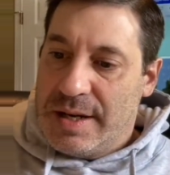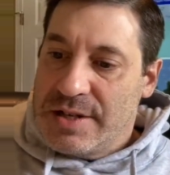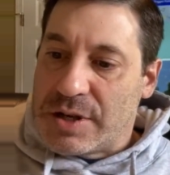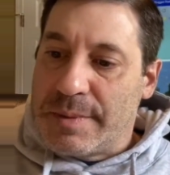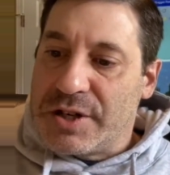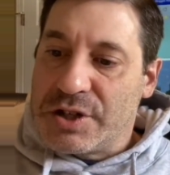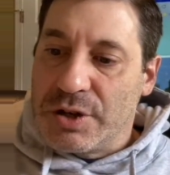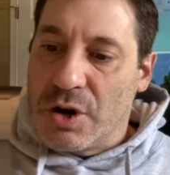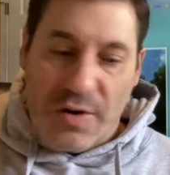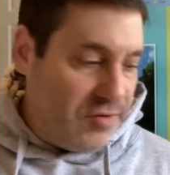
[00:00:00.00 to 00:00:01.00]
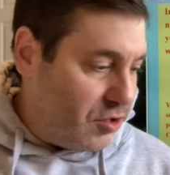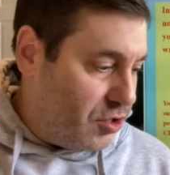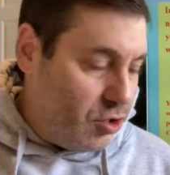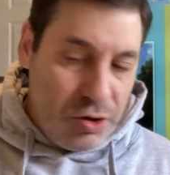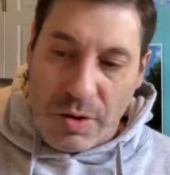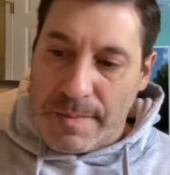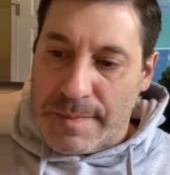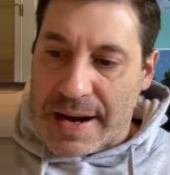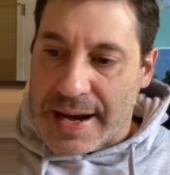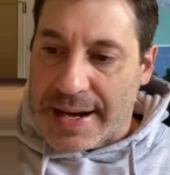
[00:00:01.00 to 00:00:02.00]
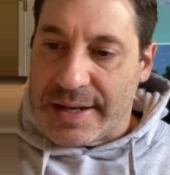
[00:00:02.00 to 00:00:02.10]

So I'm going to turn over to my